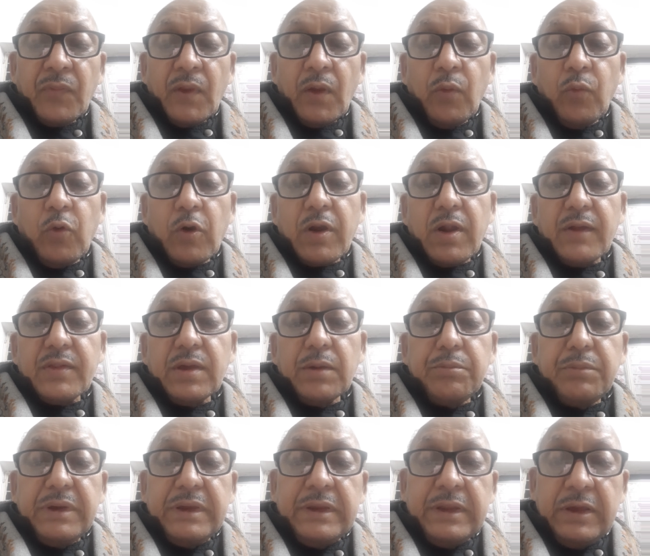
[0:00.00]
What are the
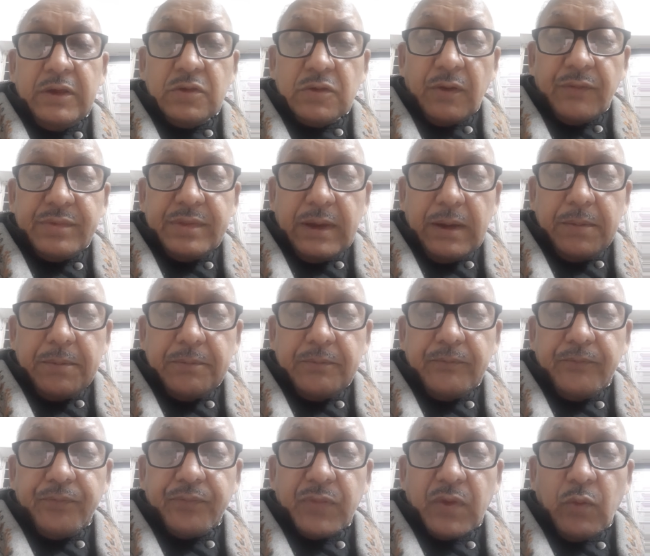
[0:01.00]
meanings of them?
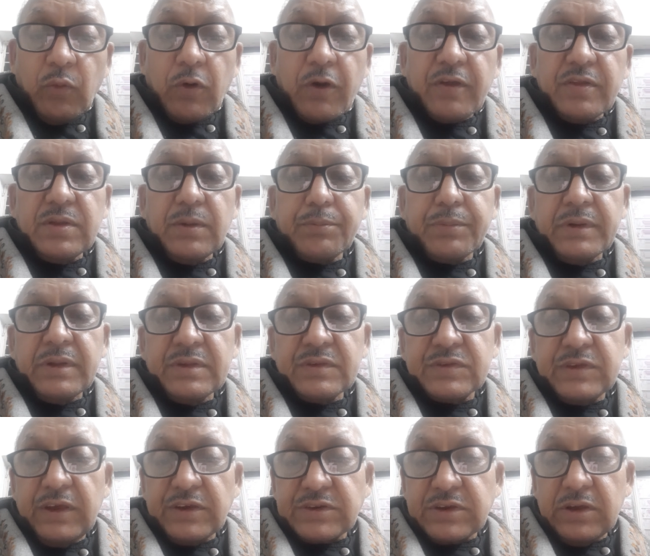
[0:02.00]
What are the
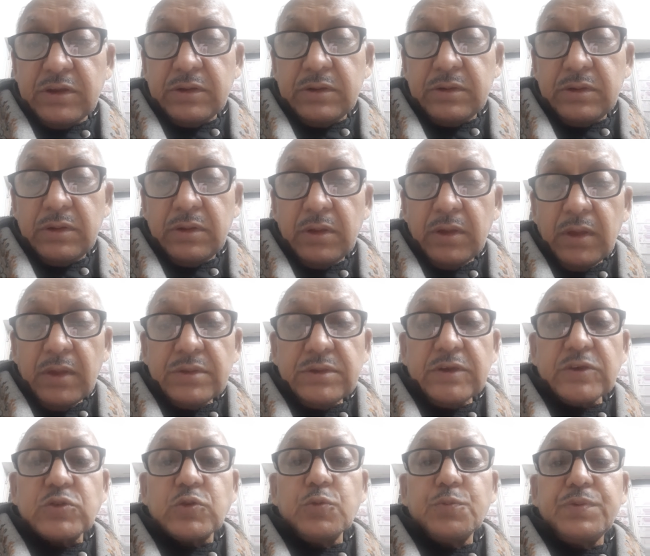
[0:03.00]
pronunciation?
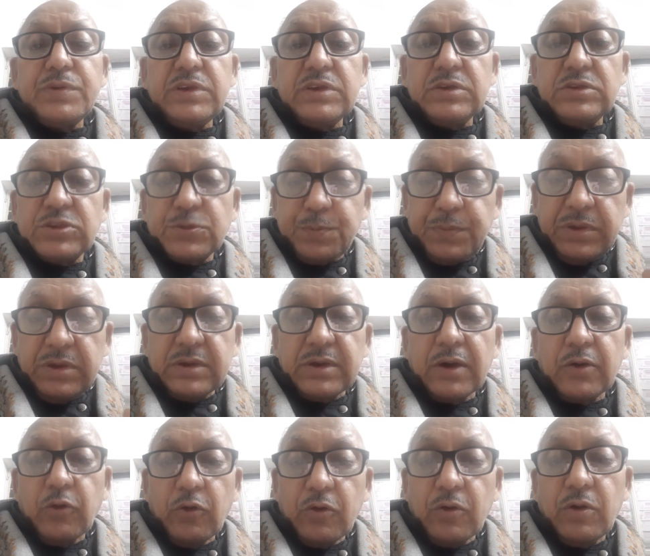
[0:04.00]
Just to speak a
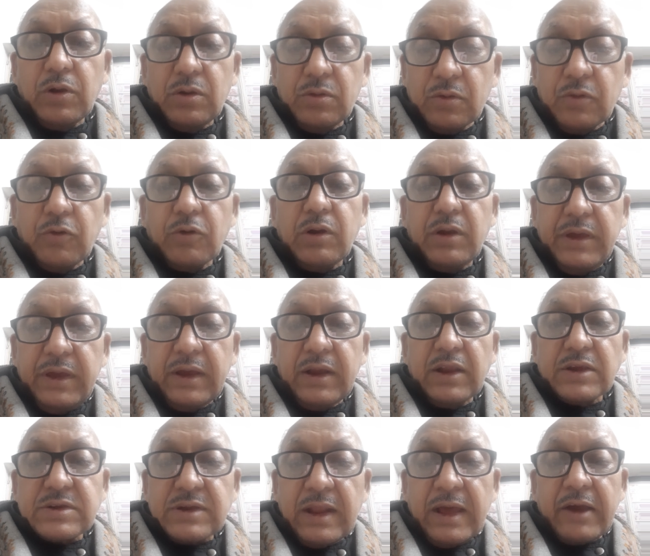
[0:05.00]
good
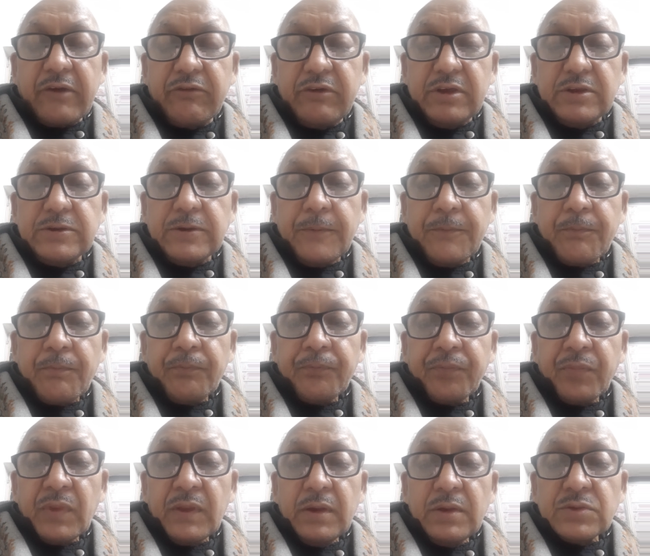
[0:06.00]
English language,
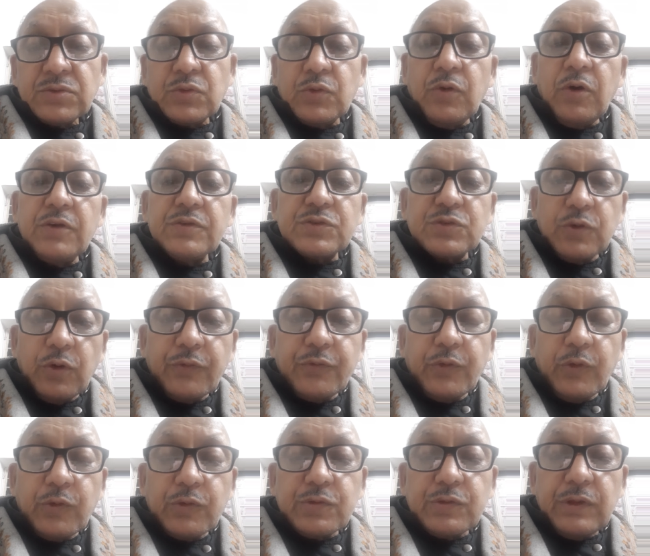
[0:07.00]
so on and so
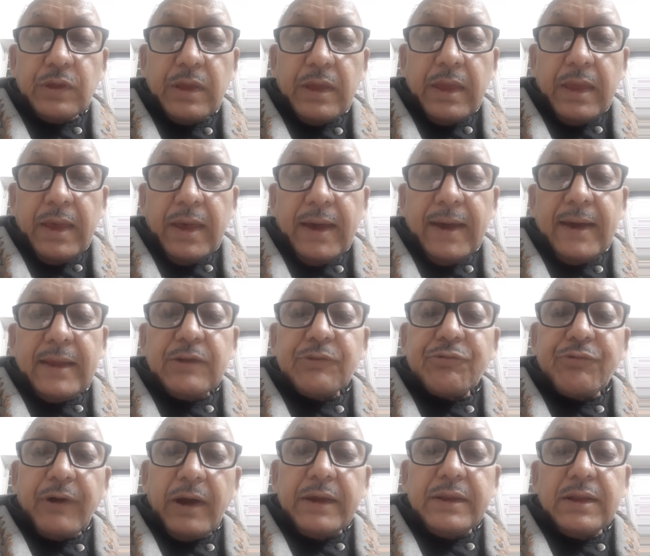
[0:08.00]
forth. And
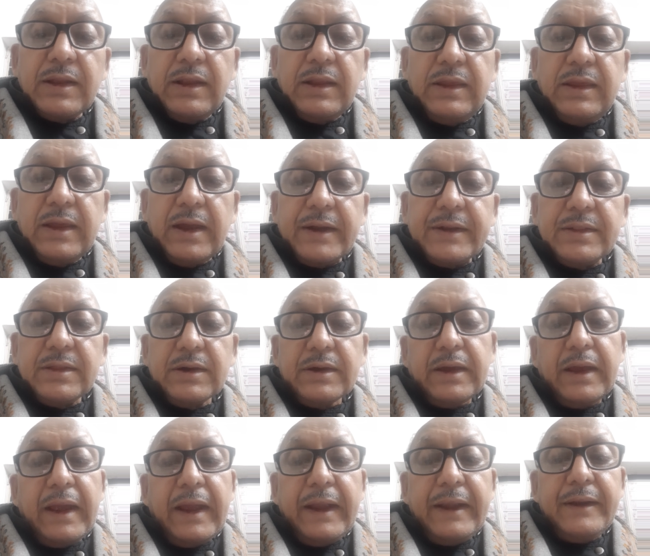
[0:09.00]
finally, at the
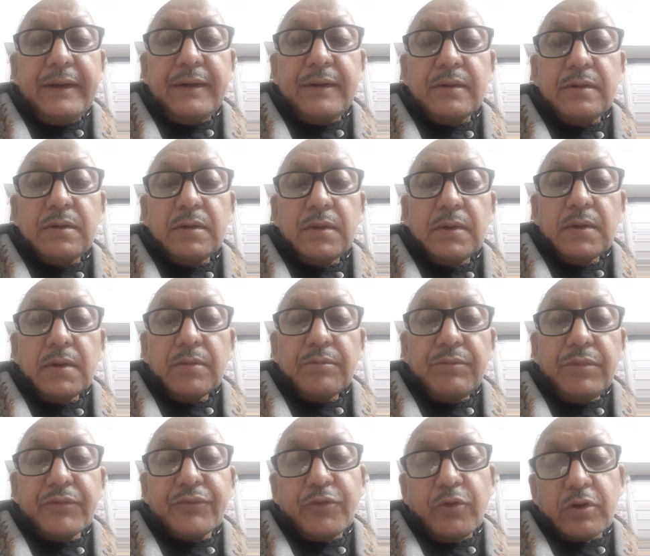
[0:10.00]
end,
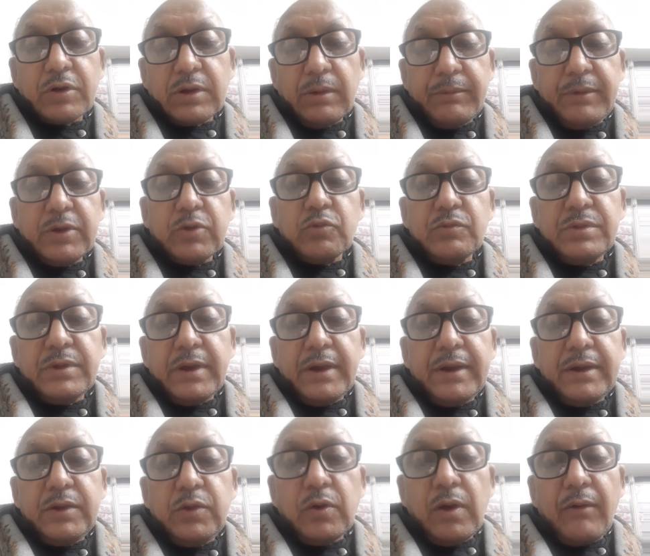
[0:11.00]
before coming to the
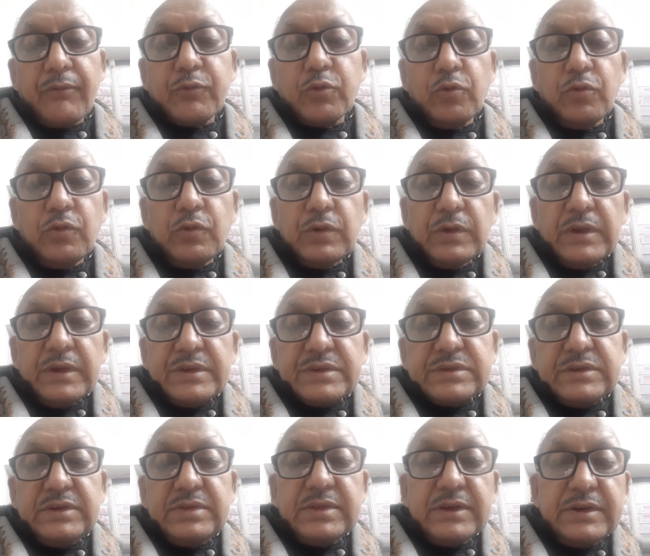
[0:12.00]
end, you have to
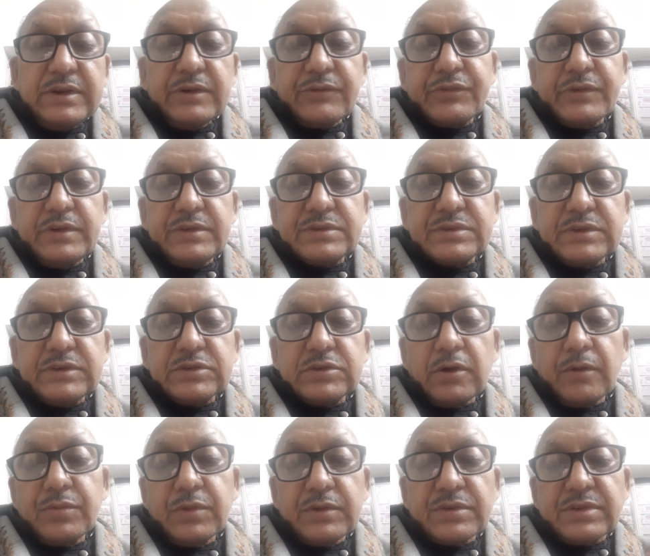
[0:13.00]
see the differences
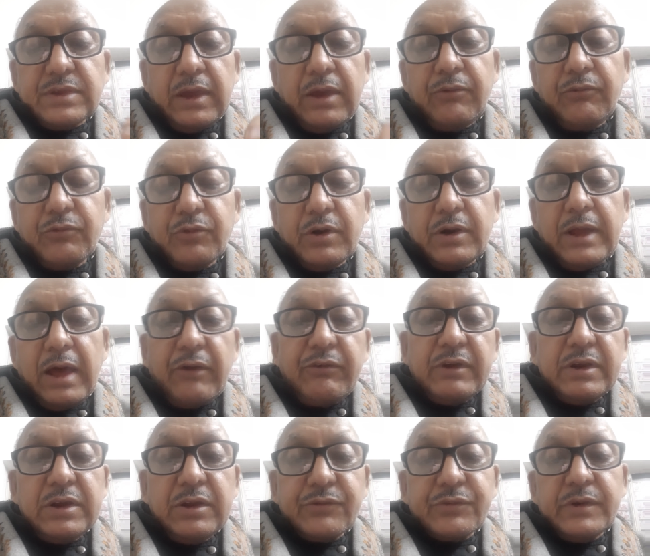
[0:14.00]
of the same word having